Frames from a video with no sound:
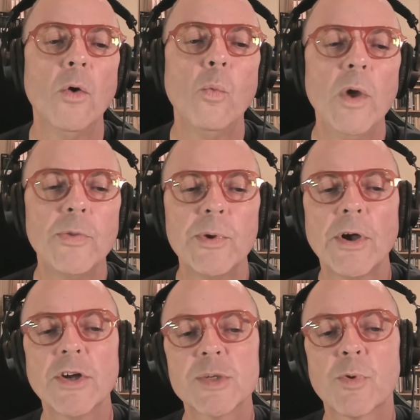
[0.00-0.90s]
With
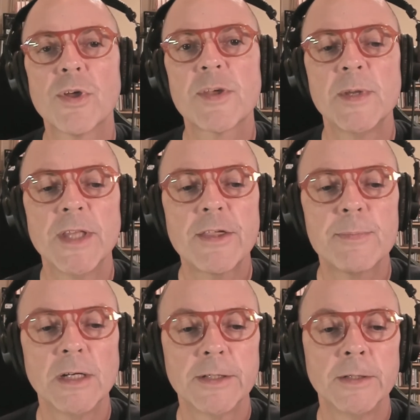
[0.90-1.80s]
regard to prism in this
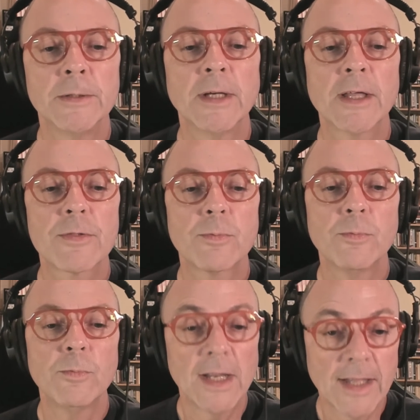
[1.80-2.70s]
milieu, as
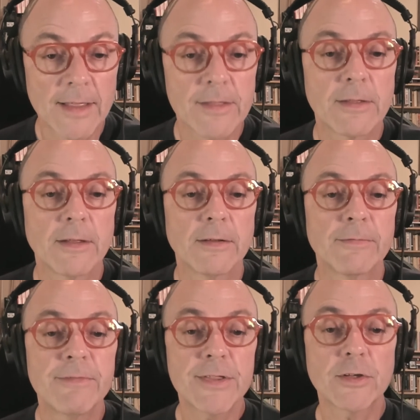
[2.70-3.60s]
well as
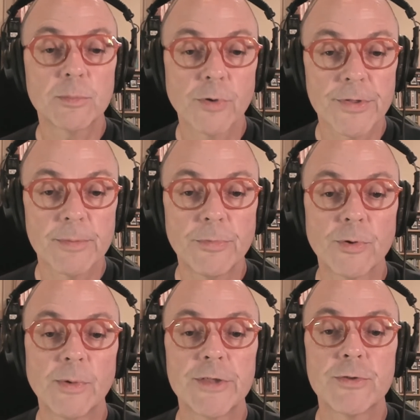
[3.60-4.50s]
physical prism
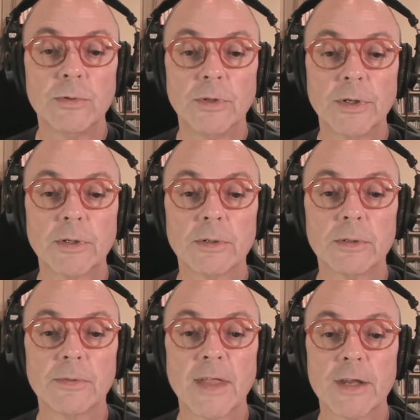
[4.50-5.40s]
through which you look,
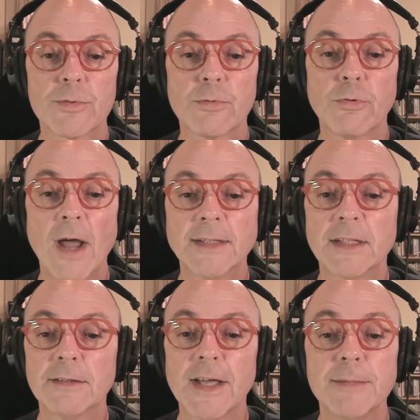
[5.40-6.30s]
or that is
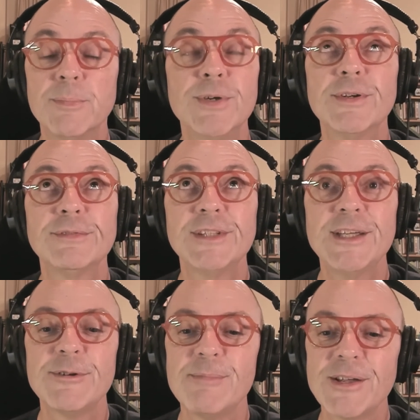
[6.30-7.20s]
refracting light beautifully
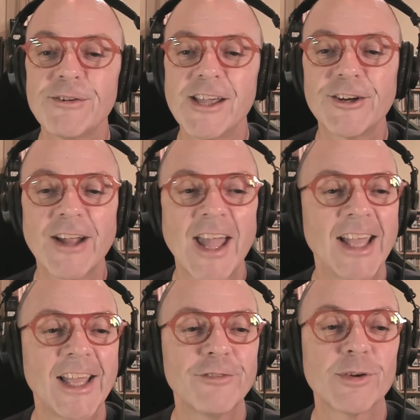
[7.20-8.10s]
when myriad are
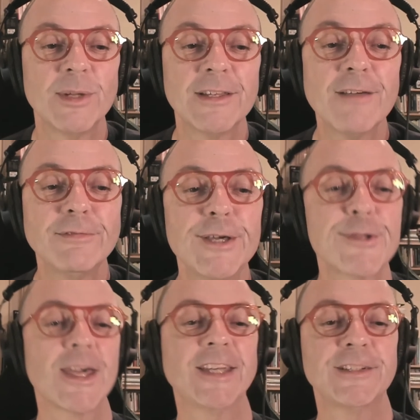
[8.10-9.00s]
hanging from a lovely
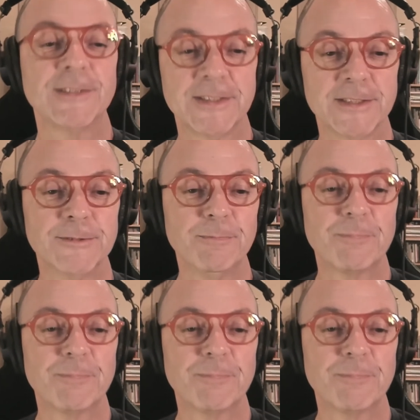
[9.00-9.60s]
chandelier,